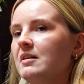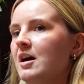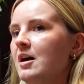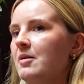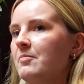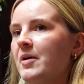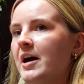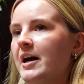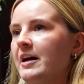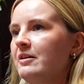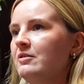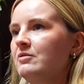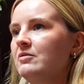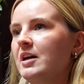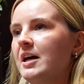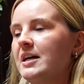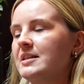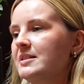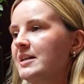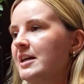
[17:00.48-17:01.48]
about
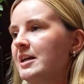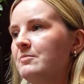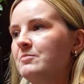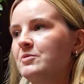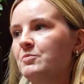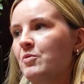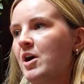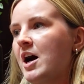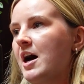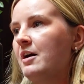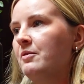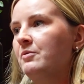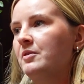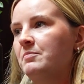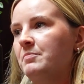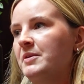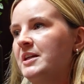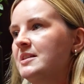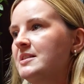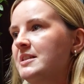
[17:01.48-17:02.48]
a Skims bra
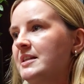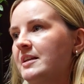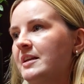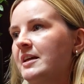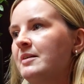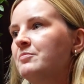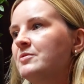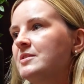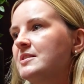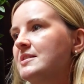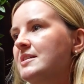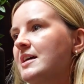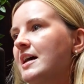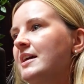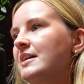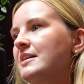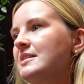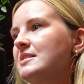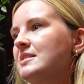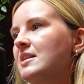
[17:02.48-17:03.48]
with built-in nipples.
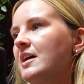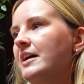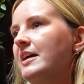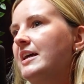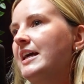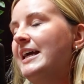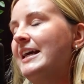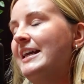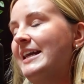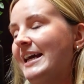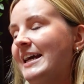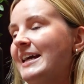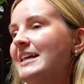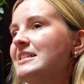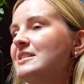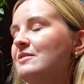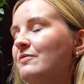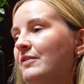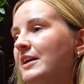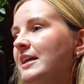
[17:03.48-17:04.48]
And it's like, it
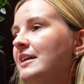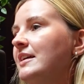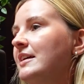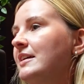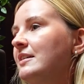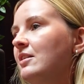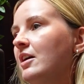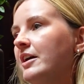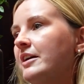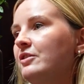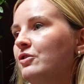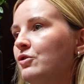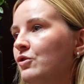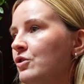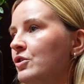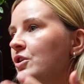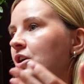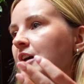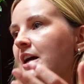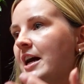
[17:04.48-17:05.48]
is feeling like the
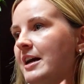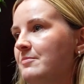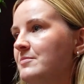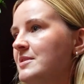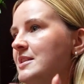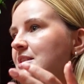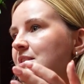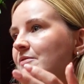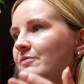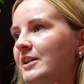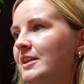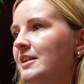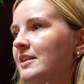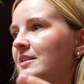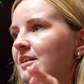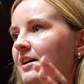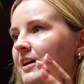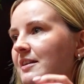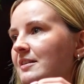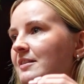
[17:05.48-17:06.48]
Hunger Games. It's feeling
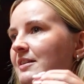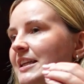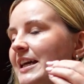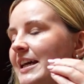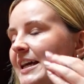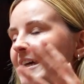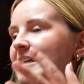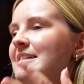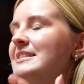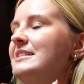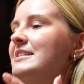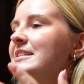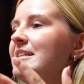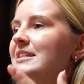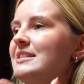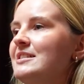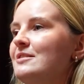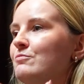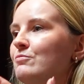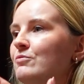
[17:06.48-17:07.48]
like, is
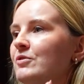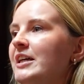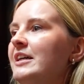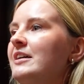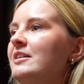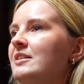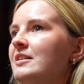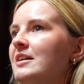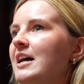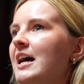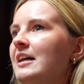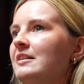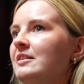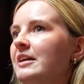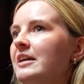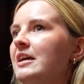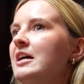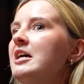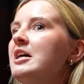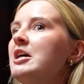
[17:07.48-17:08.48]
this real? And,
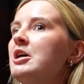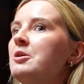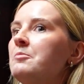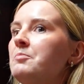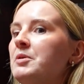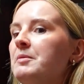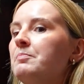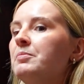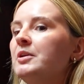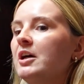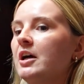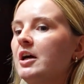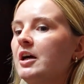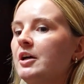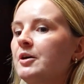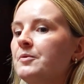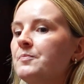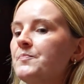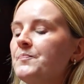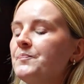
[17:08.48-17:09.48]
like, people are